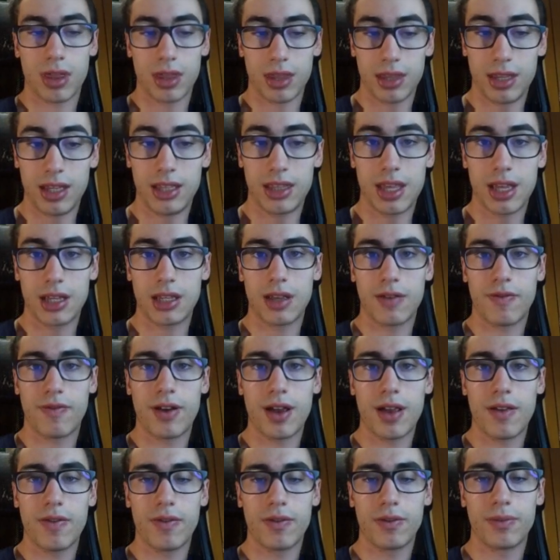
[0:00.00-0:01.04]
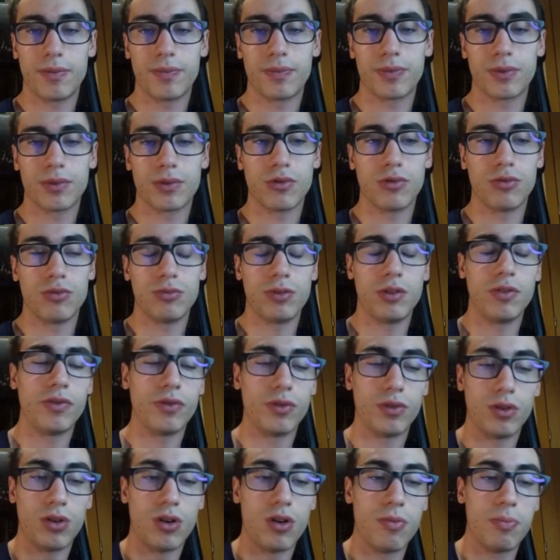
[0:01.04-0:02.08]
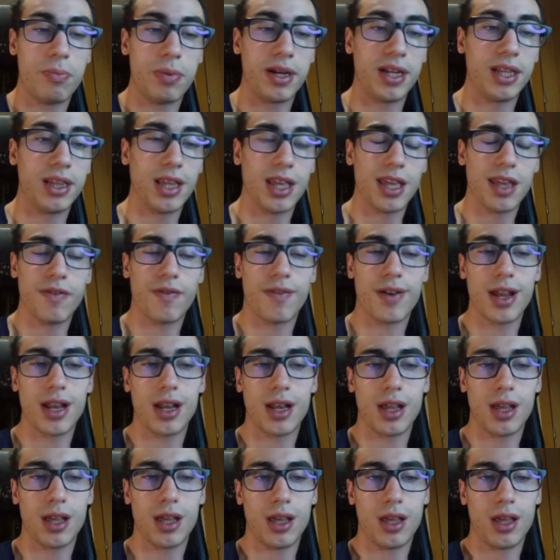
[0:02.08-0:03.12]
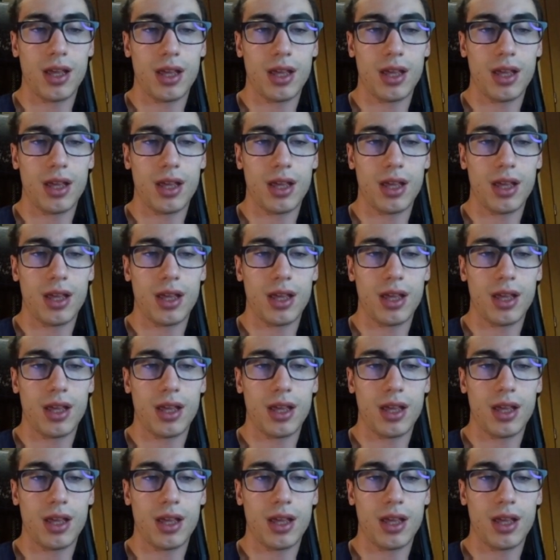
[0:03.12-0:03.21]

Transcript: with g takes f5, good move, opening the e file.